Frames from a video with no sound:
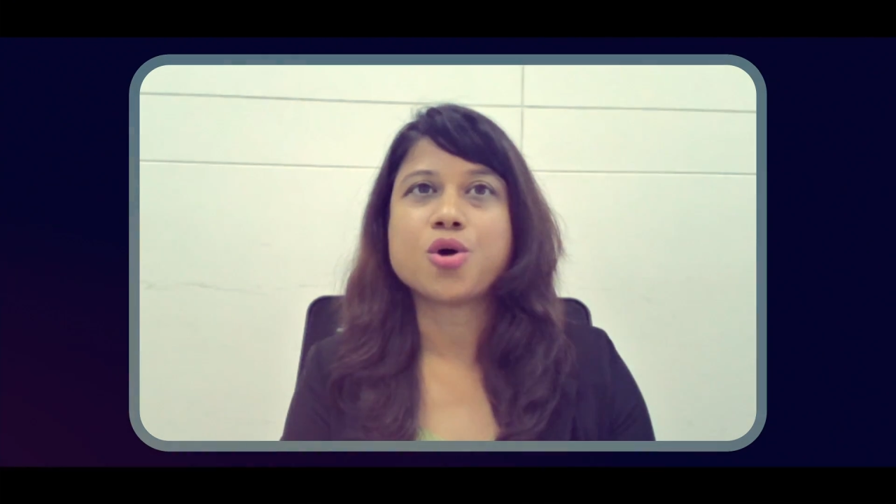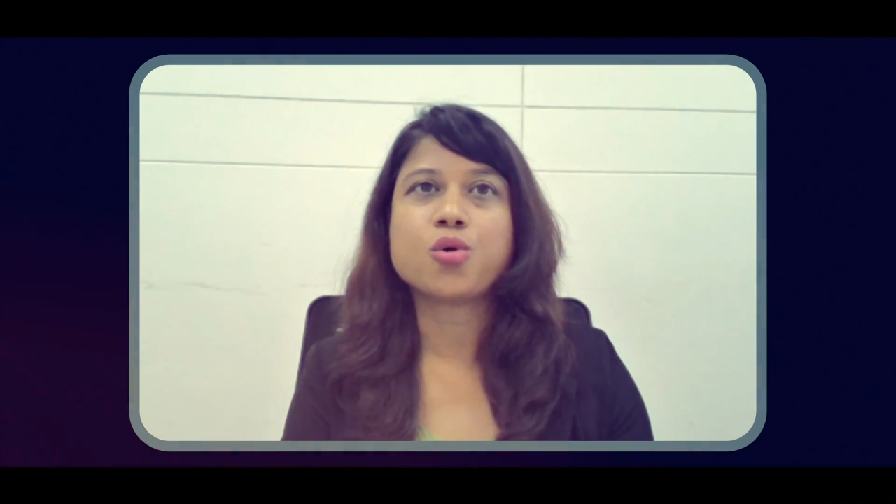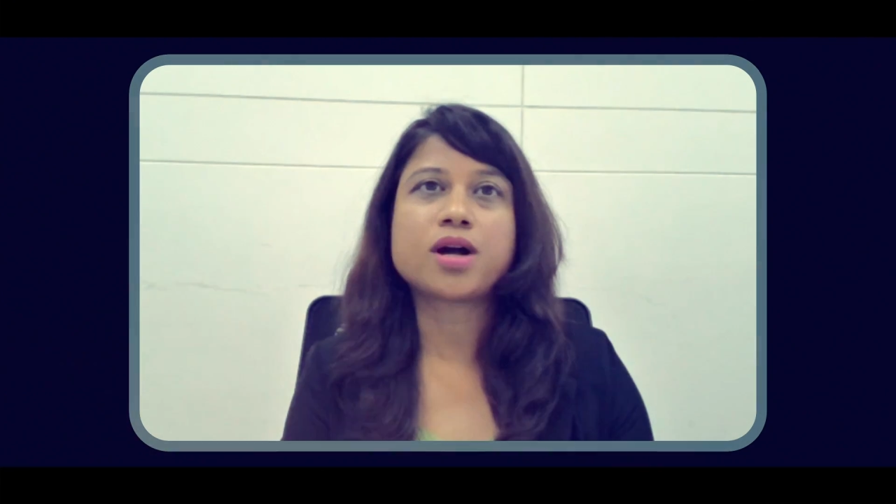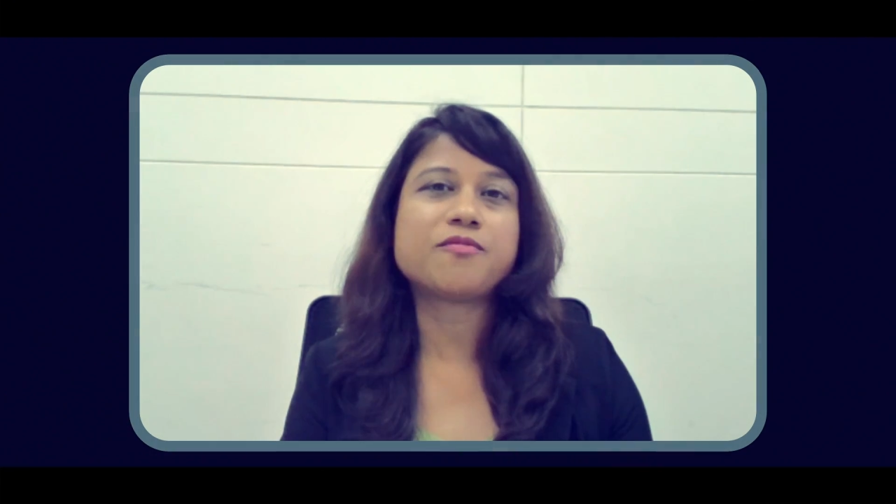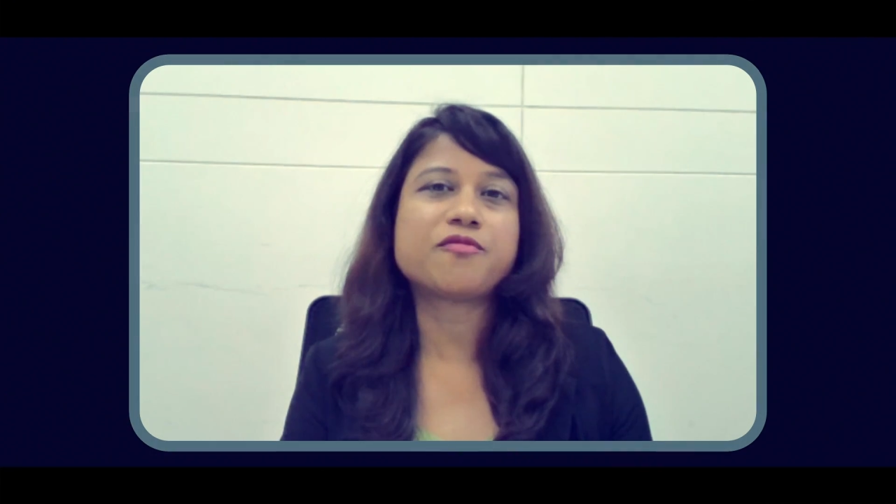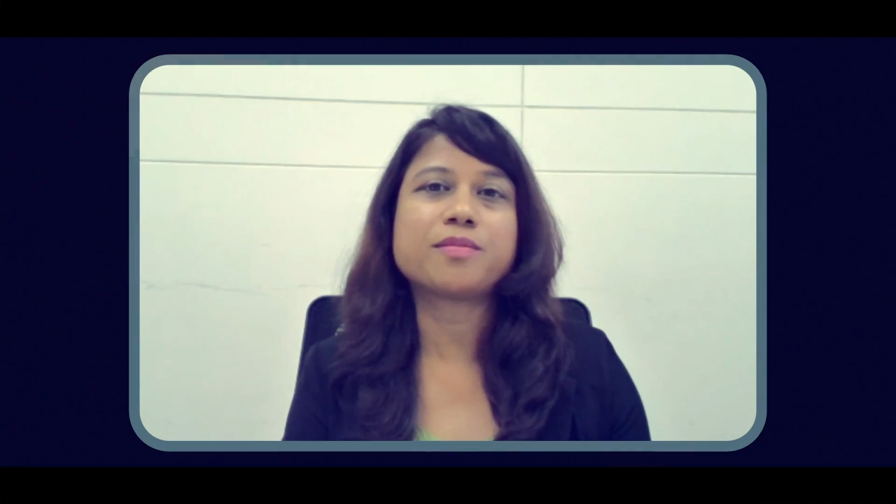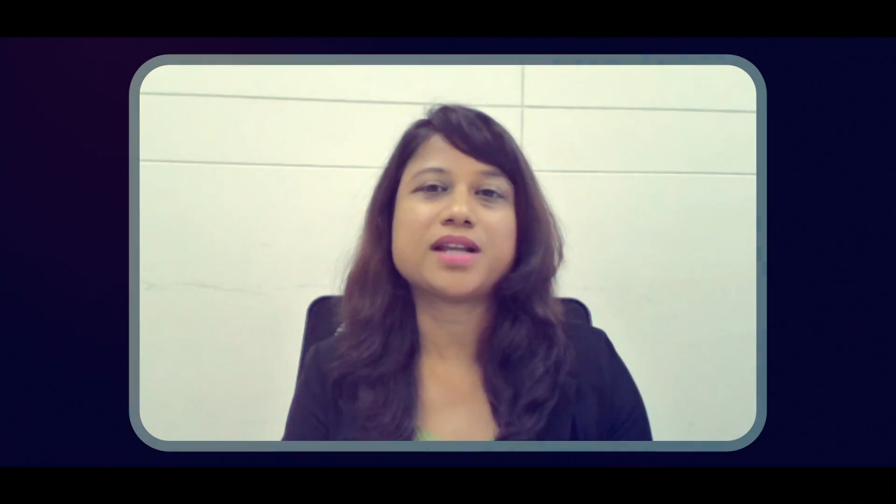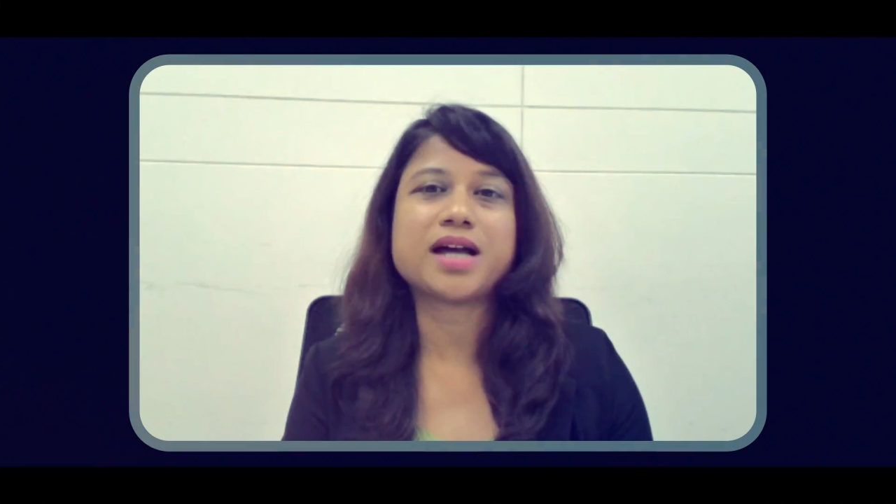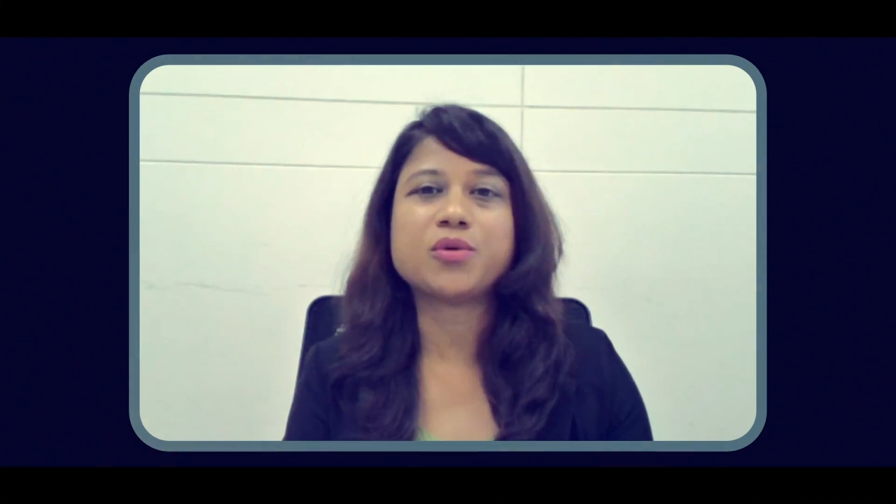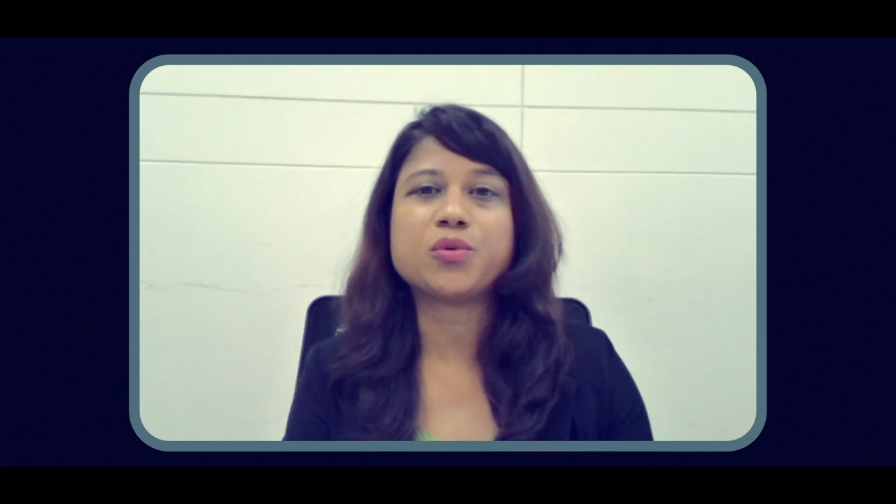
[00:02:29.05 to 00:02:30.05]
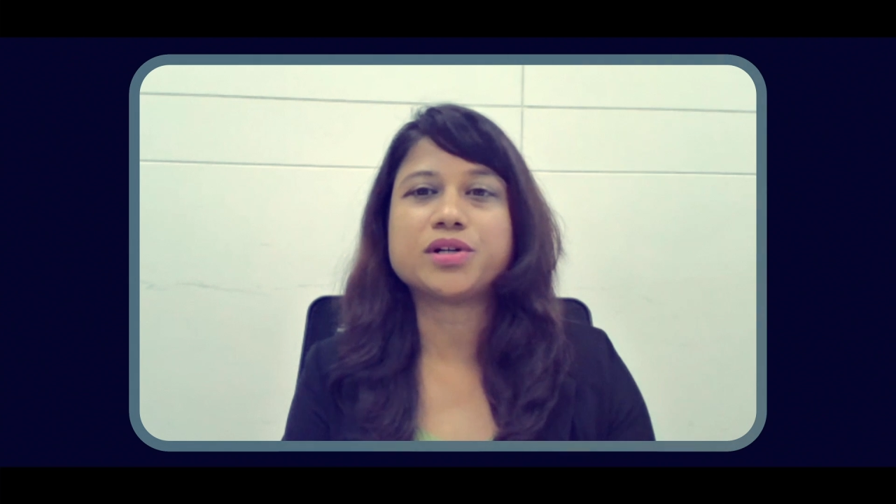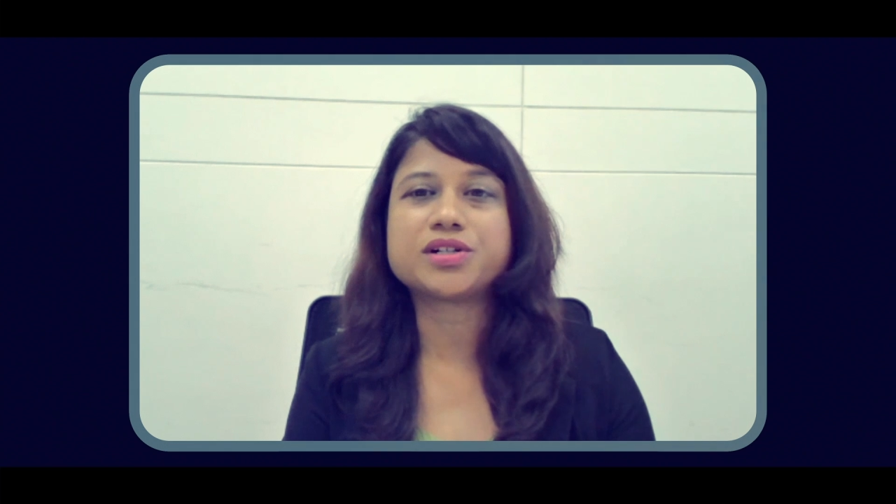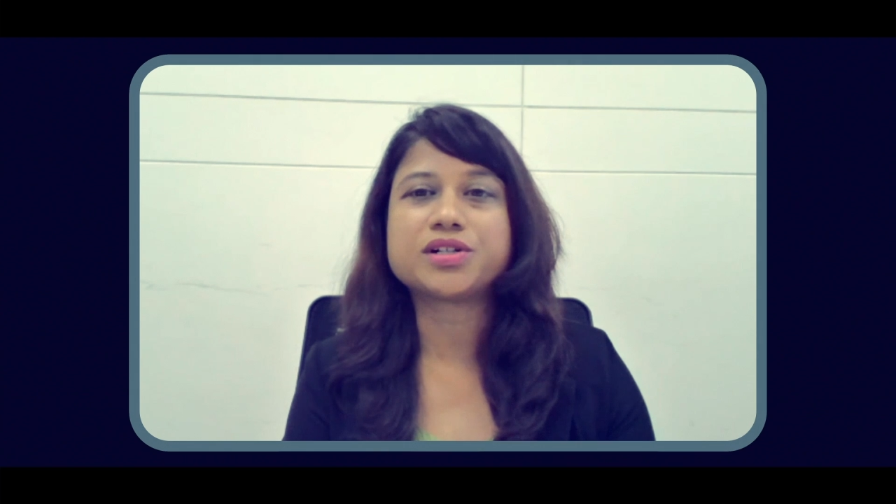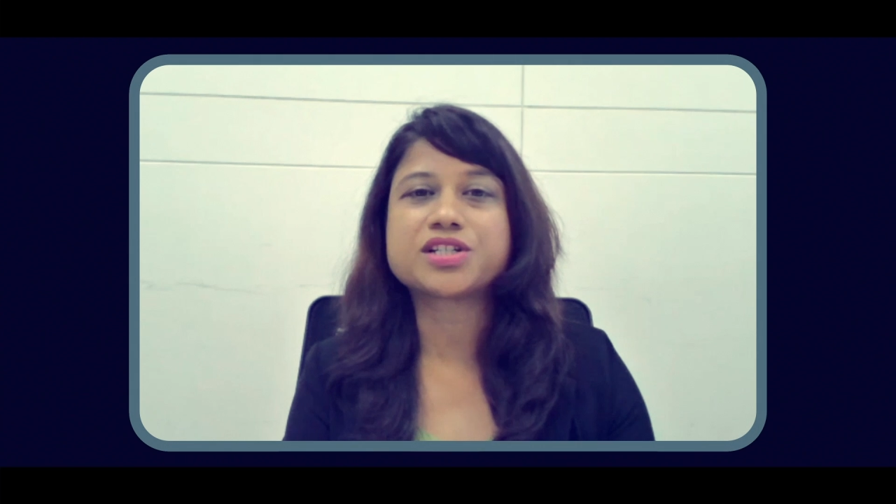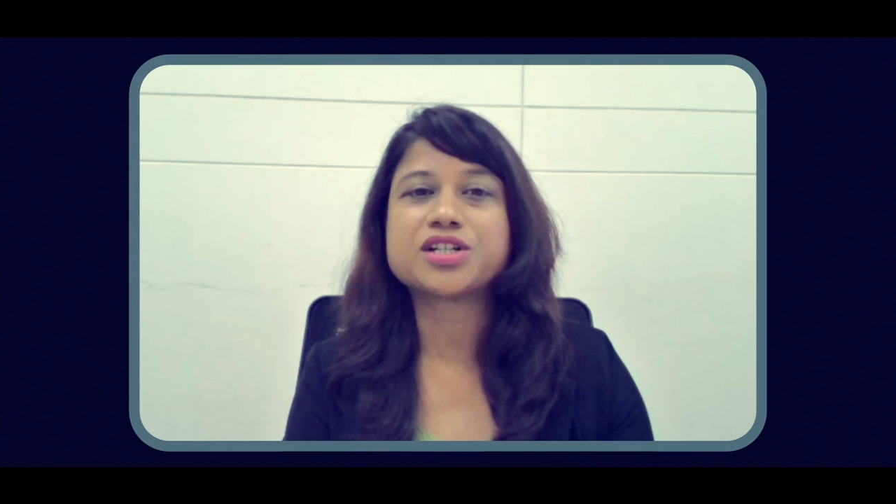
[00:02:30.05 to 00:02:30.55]
who come from
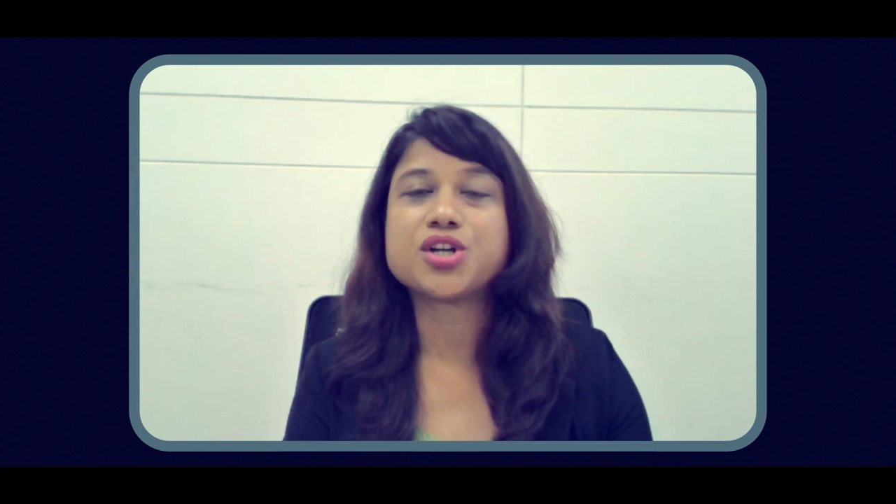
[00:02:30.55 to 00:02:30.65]
diverse,